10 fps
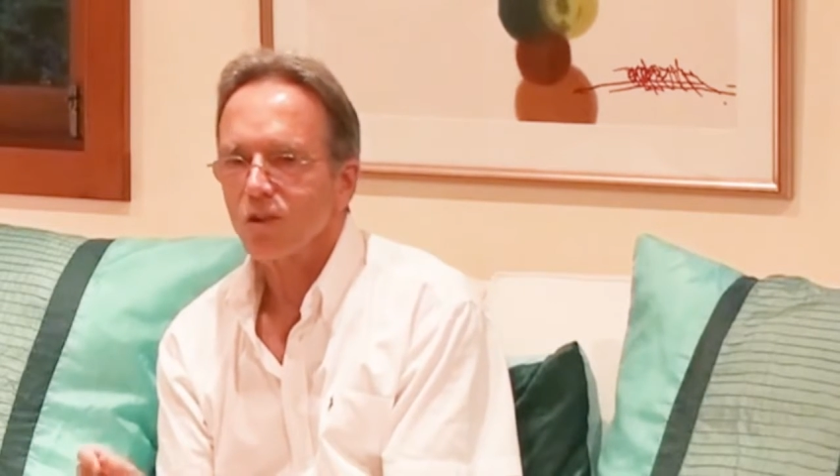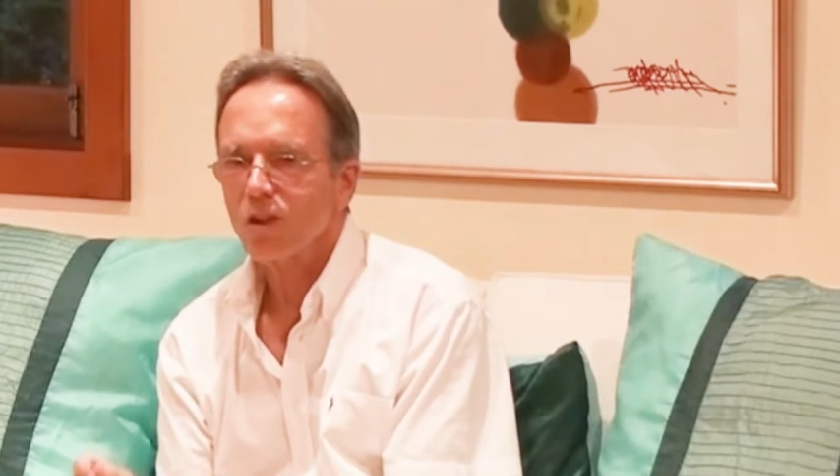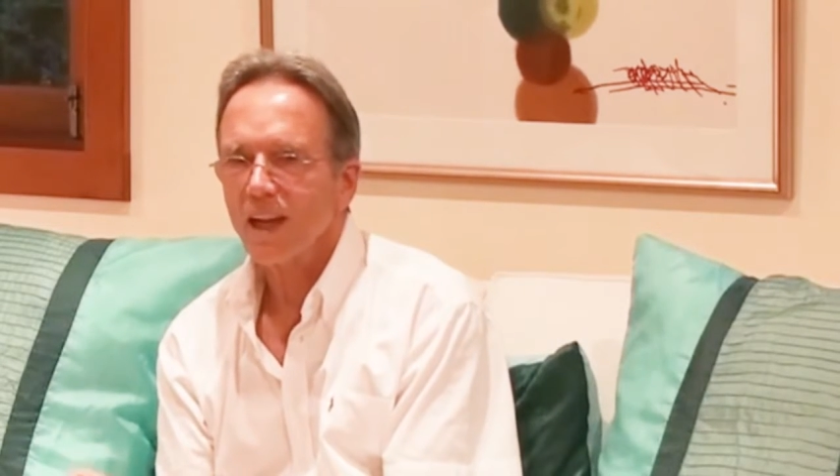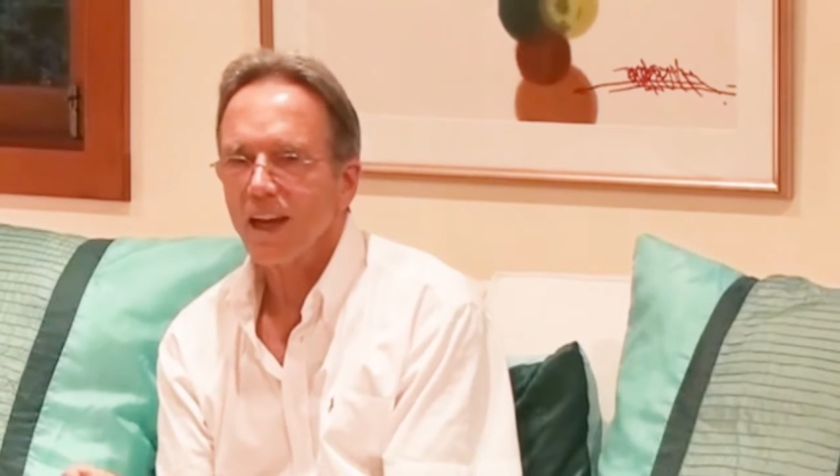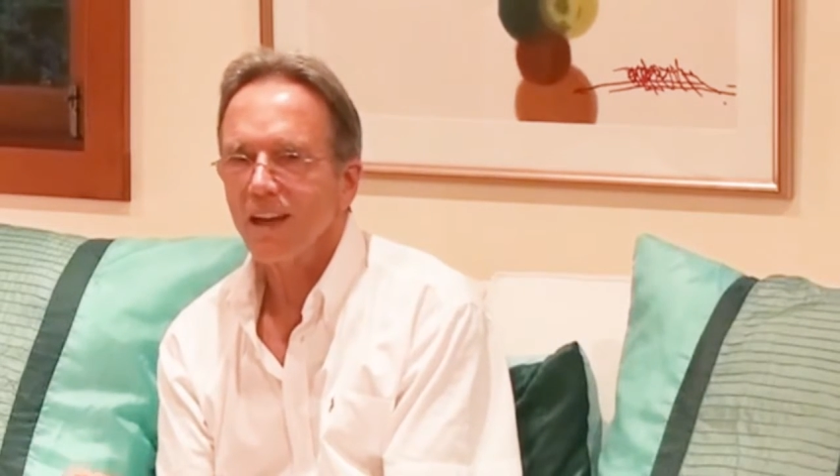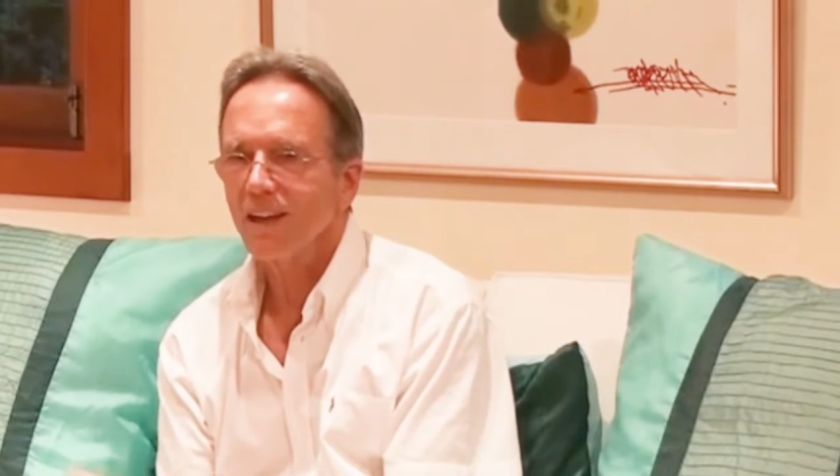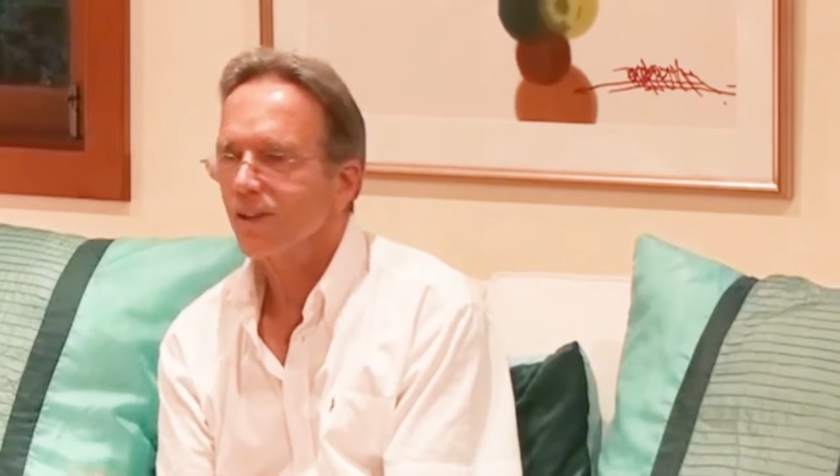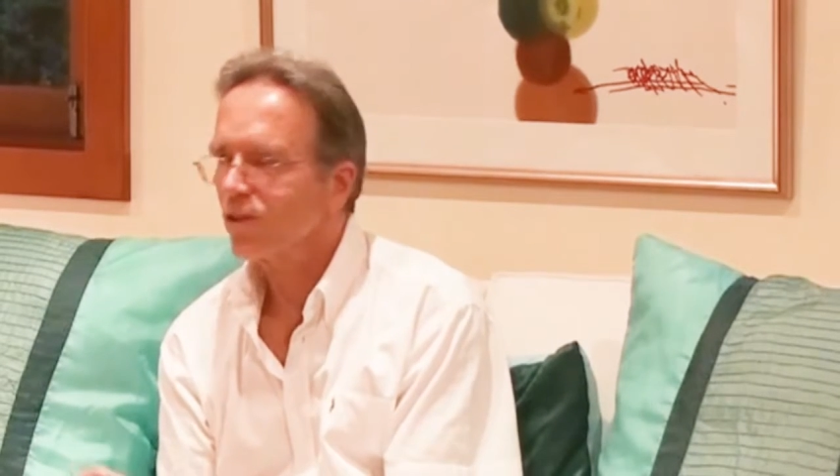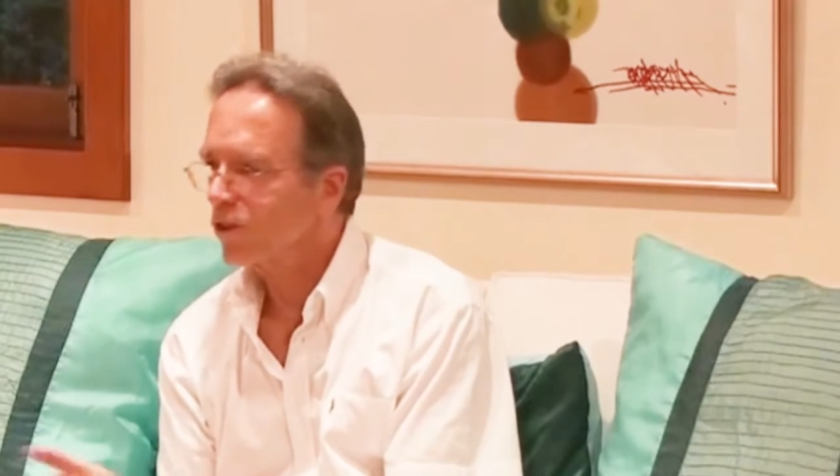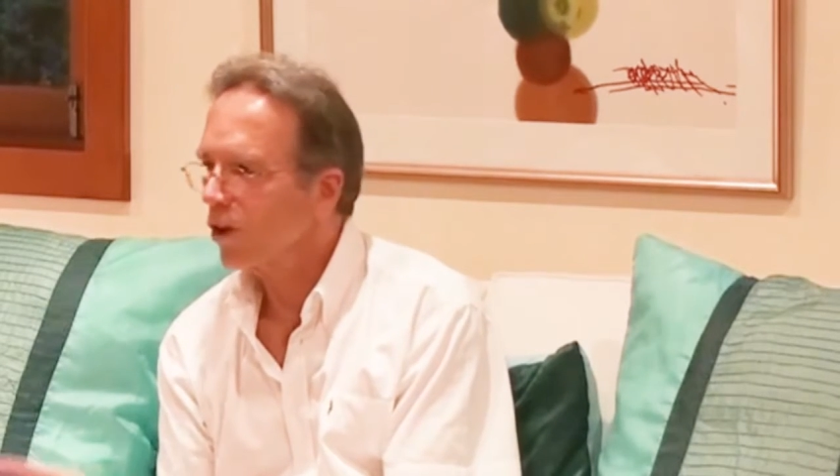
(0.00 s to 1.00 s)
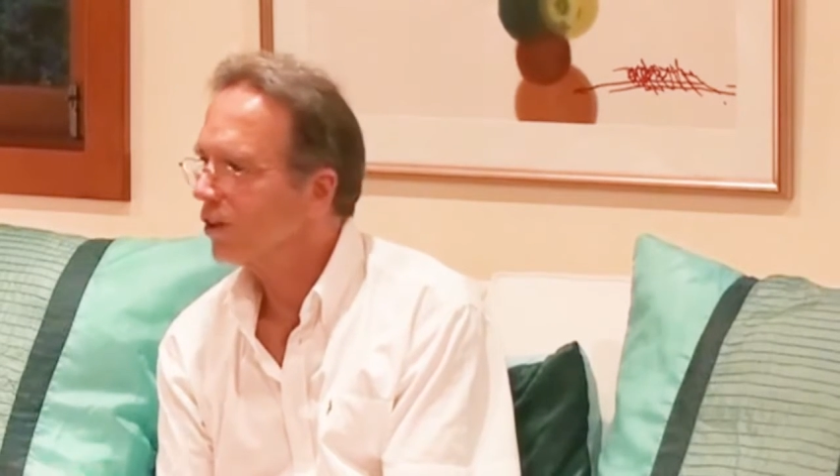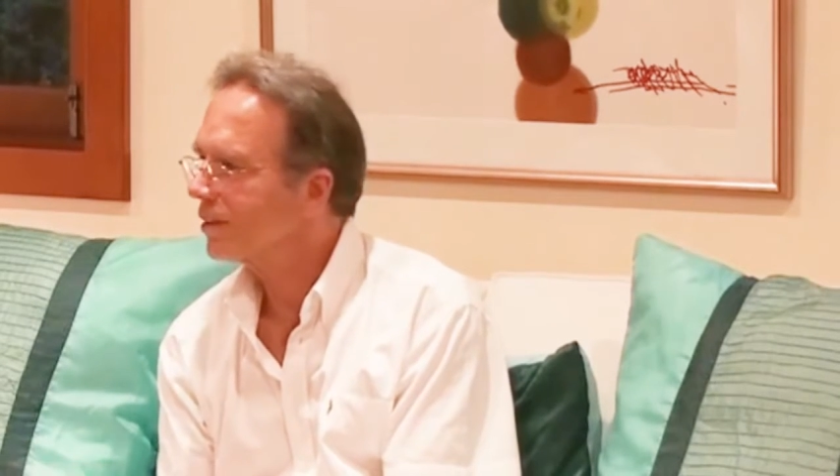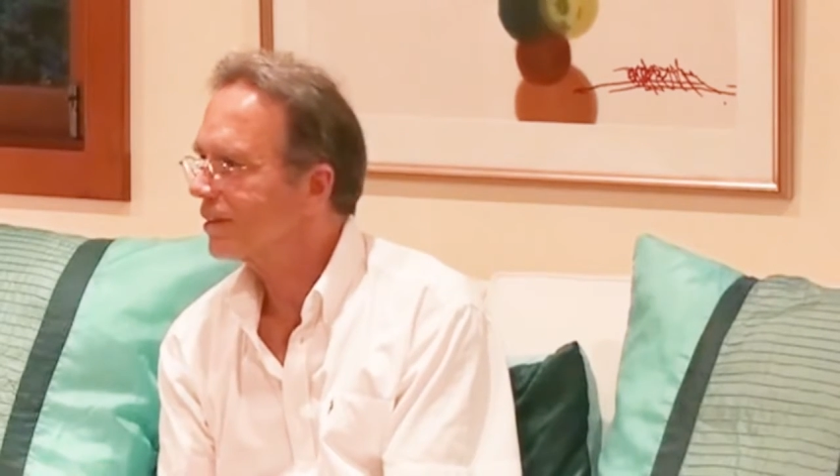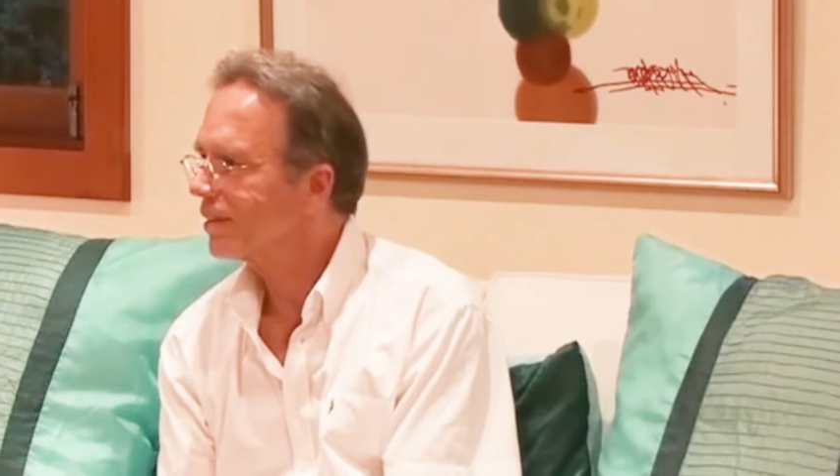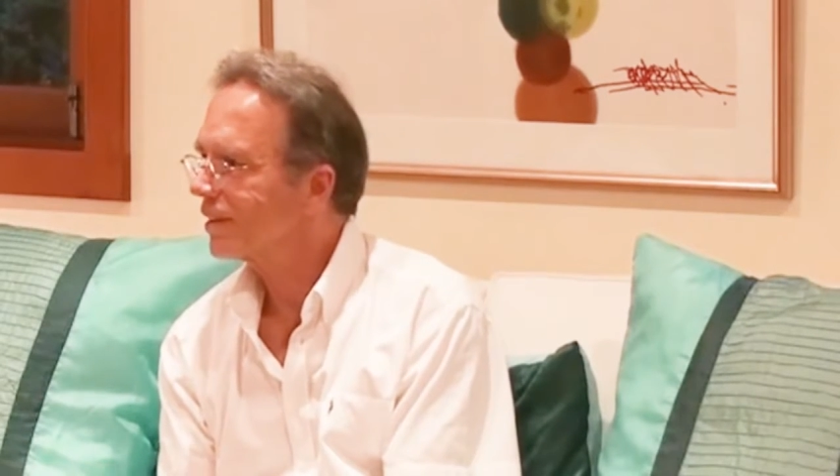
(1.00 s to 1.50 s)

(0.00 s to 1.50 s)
okay is not